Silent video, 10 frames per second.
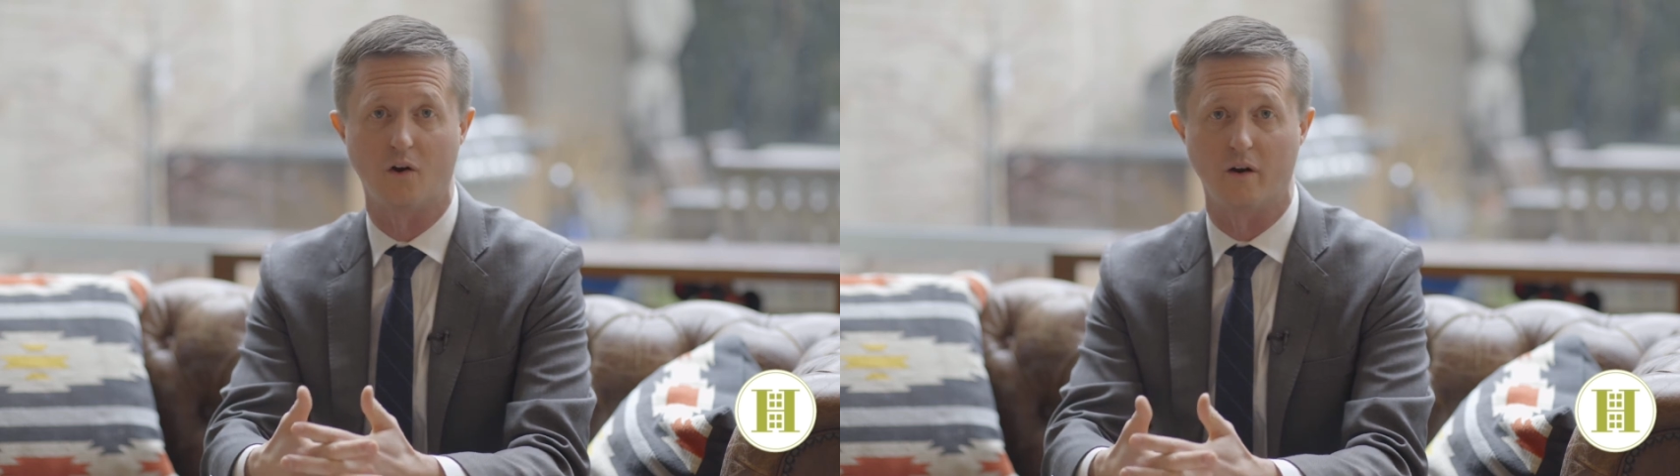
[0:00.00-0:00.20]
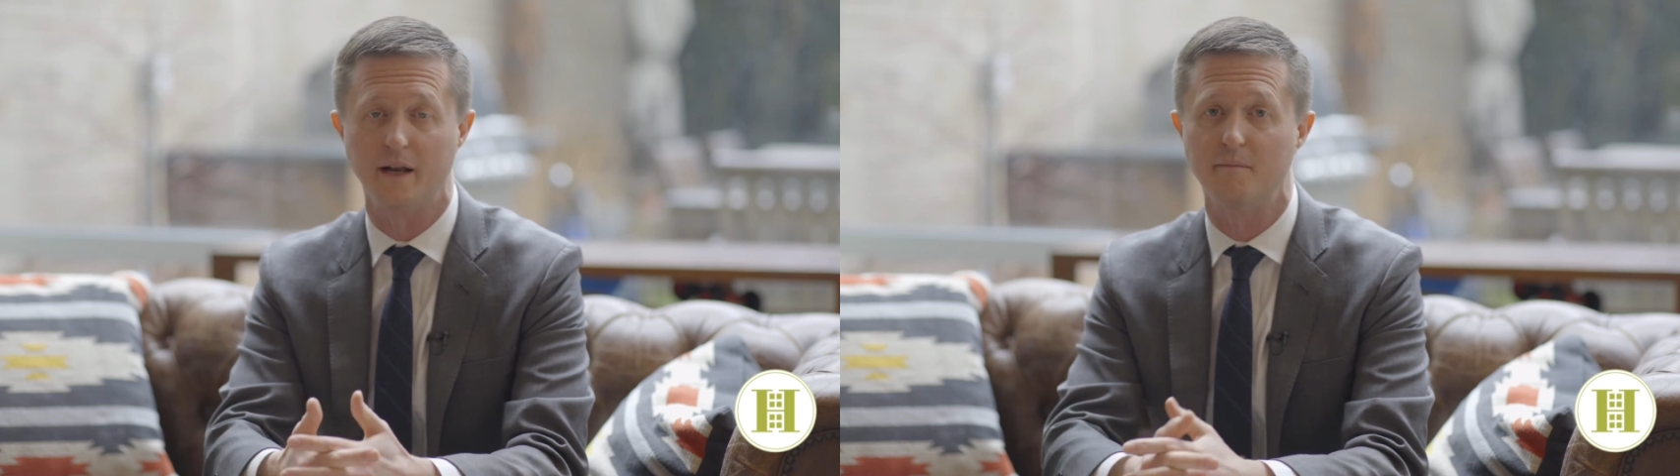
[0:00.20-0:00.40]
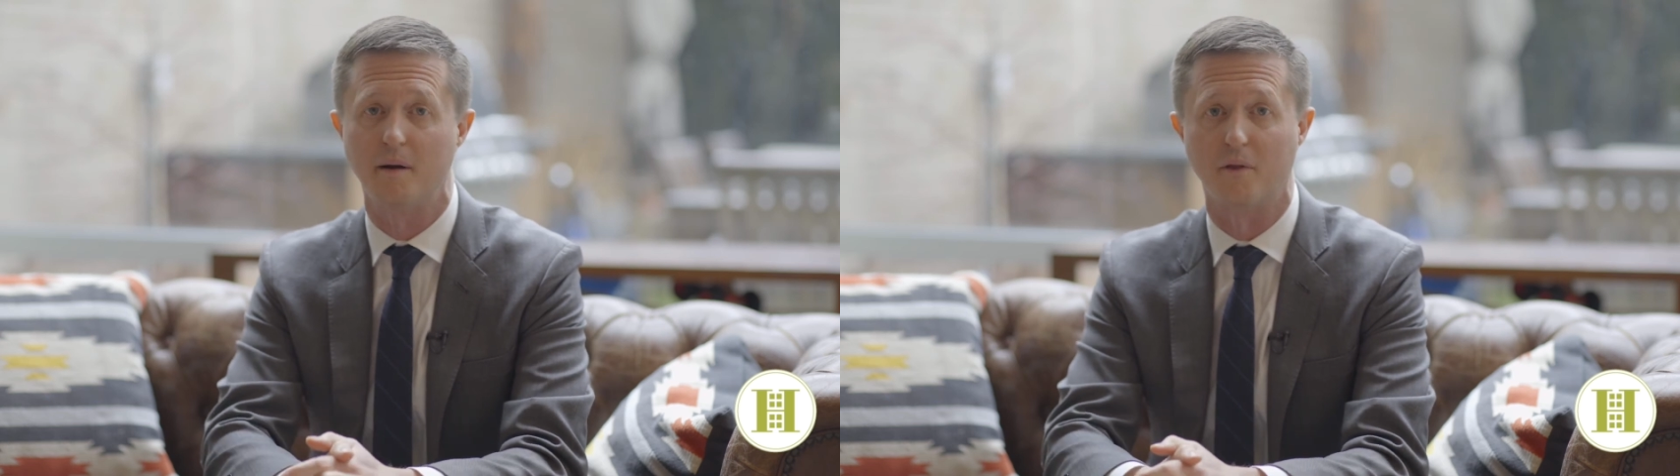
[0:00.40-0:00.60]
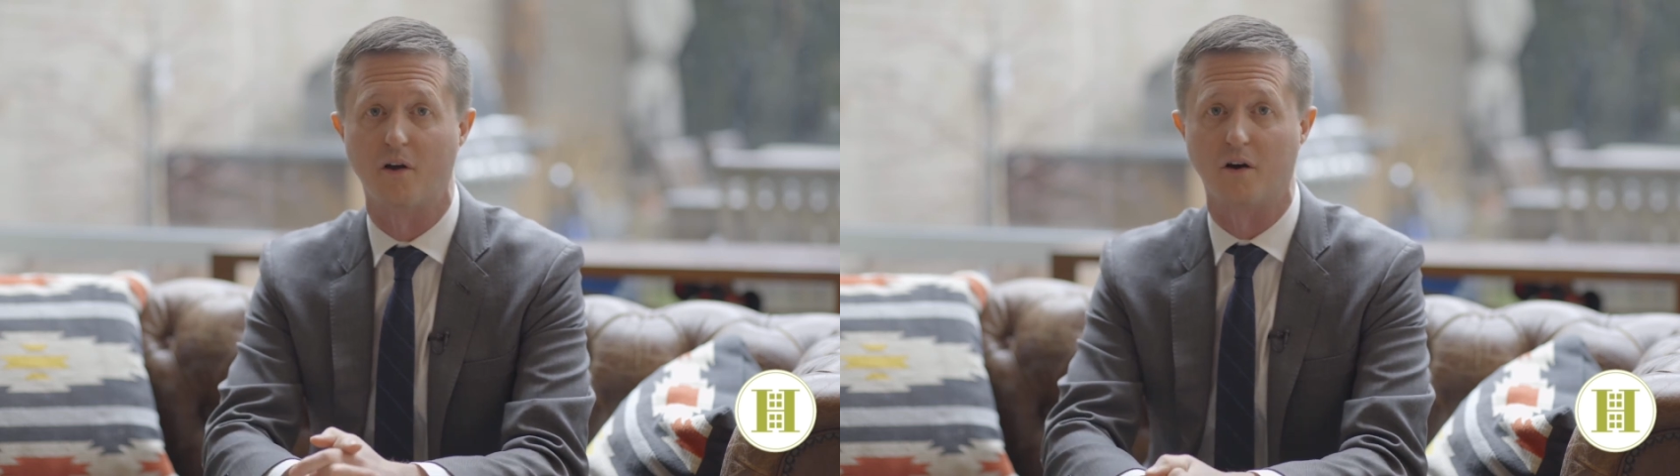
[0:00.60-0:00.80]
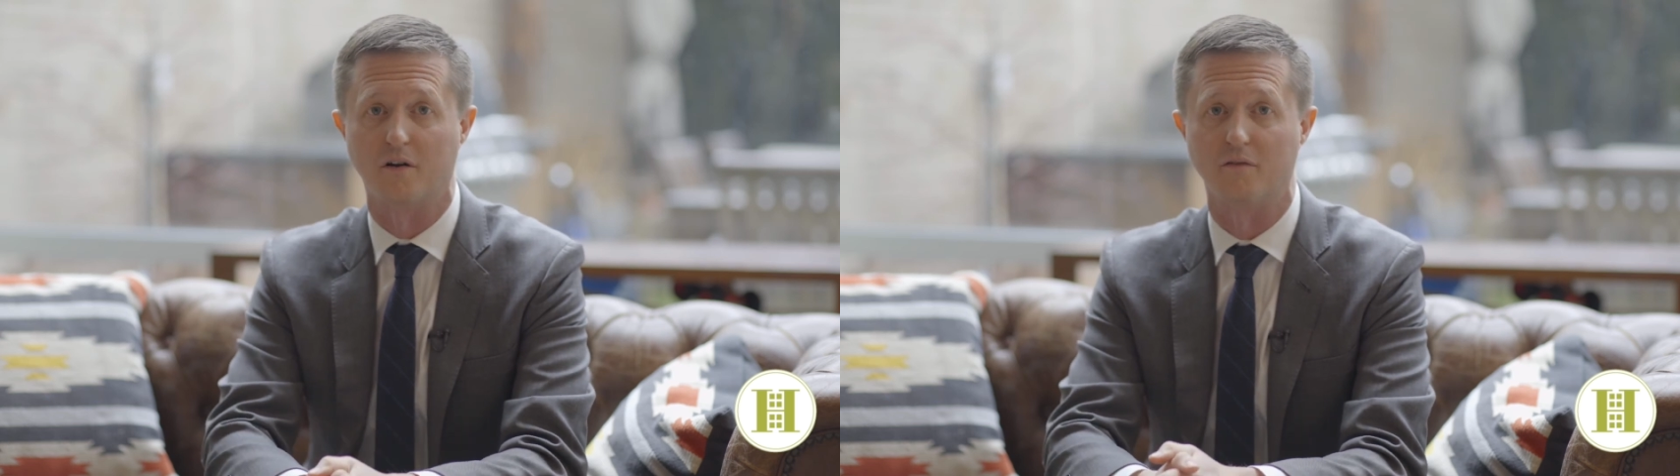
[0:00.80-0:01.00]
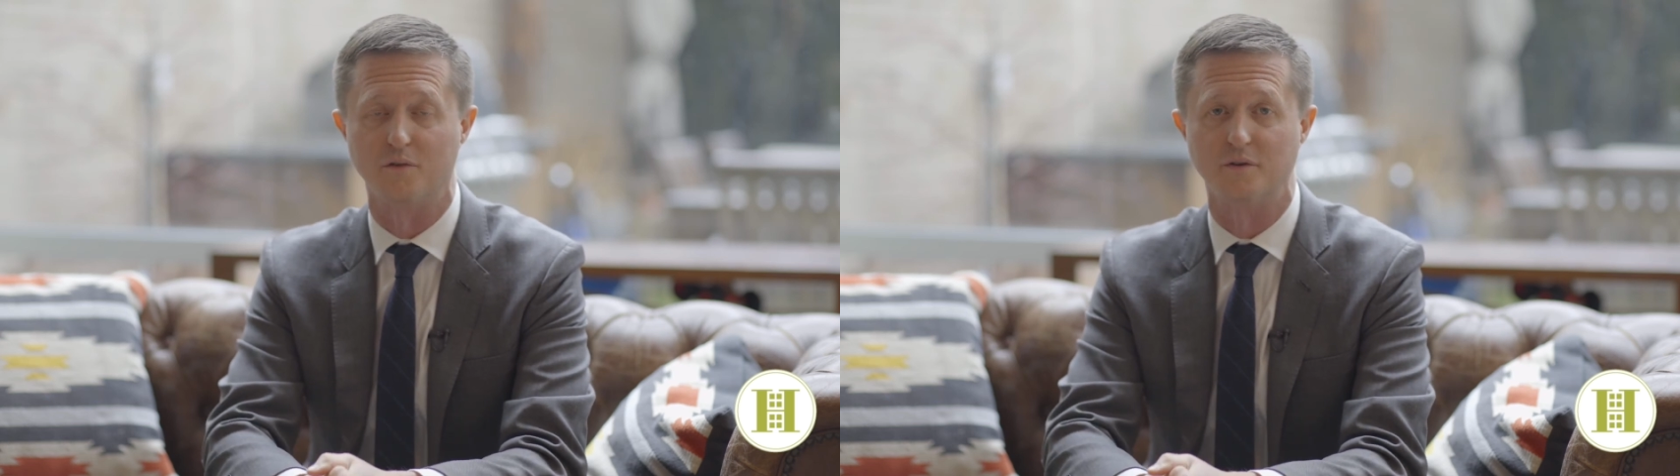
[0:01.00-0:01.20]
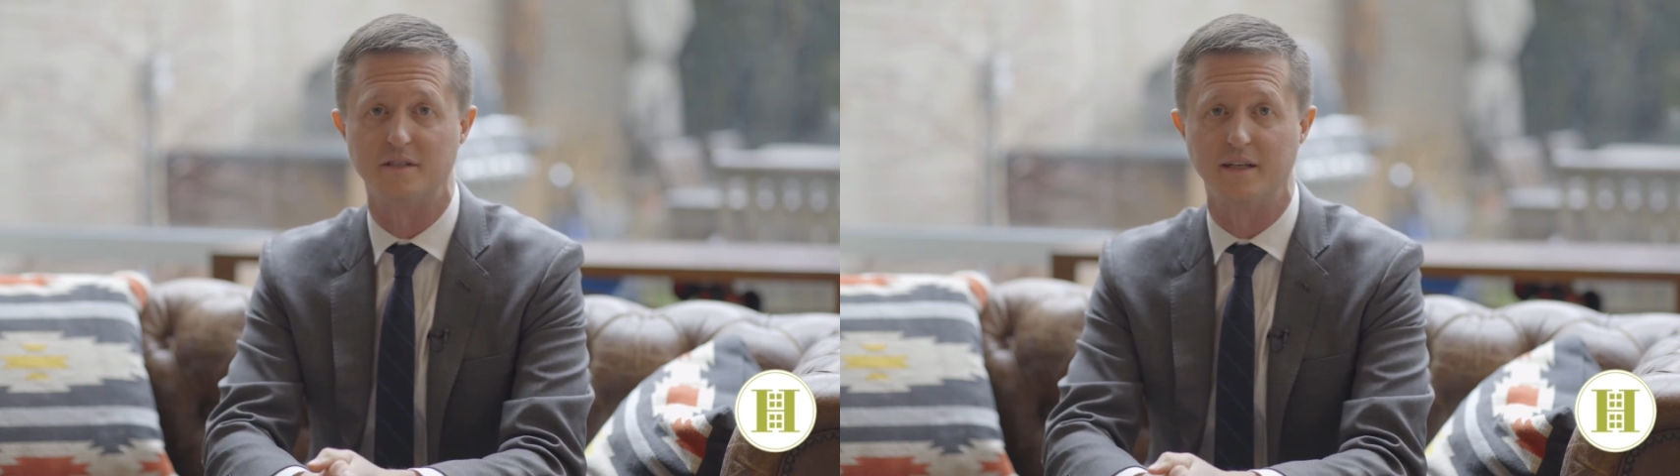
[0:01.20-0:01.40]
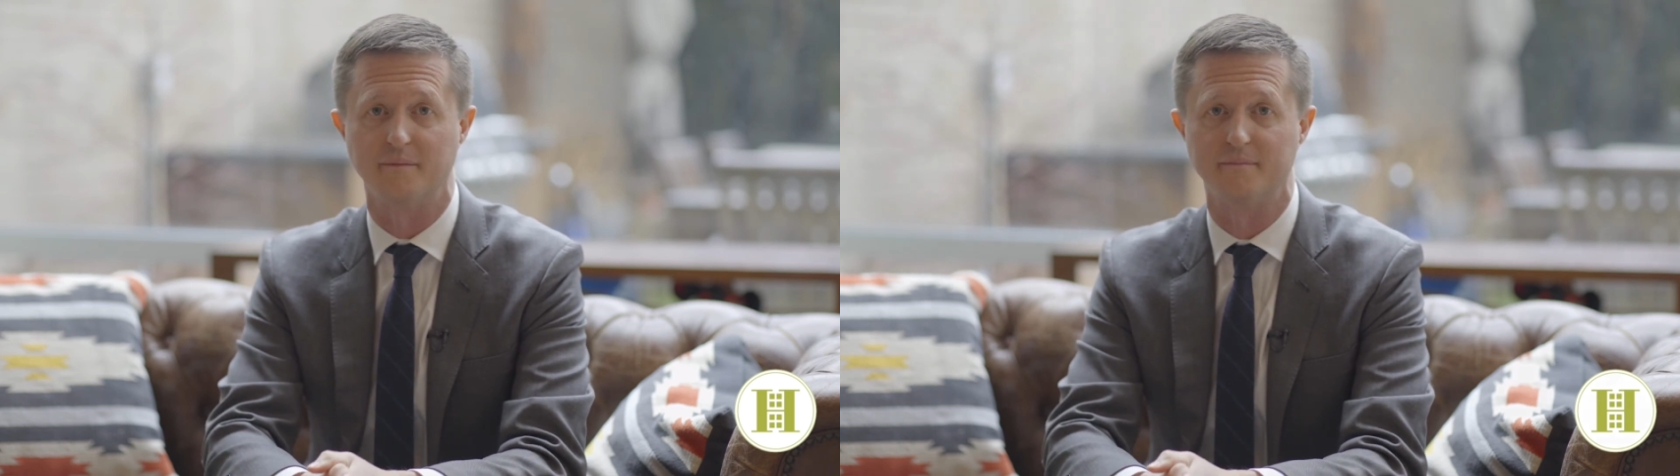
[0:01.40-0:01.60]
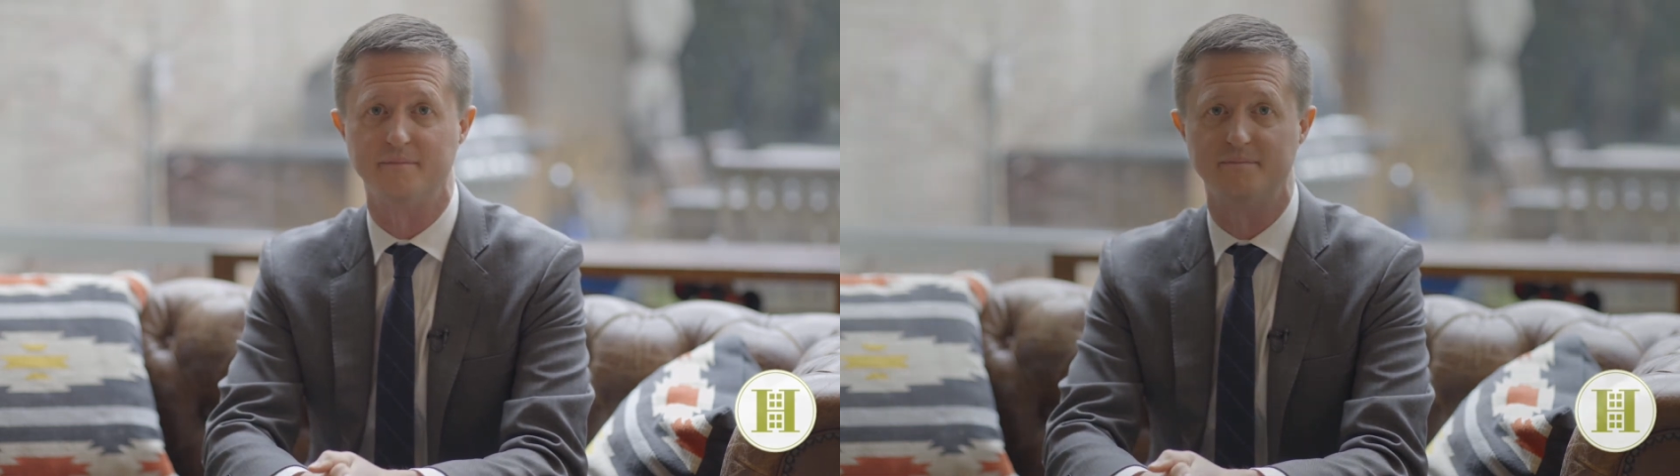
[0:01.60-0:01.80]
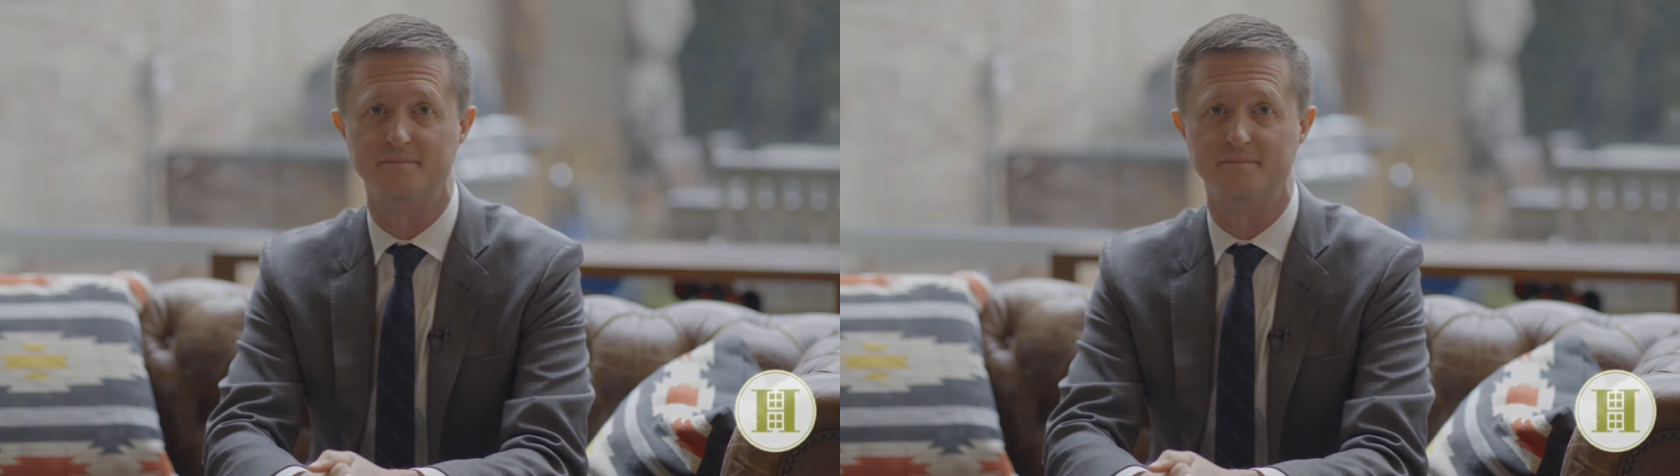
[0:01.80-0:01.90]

or any member of the Harkov Lewis Team.